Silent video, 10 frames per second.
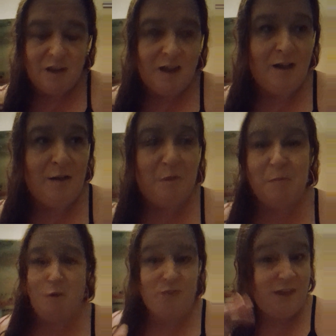
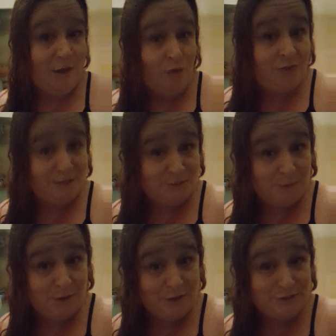I'm not the healthiest
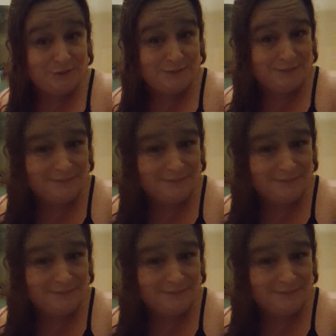person.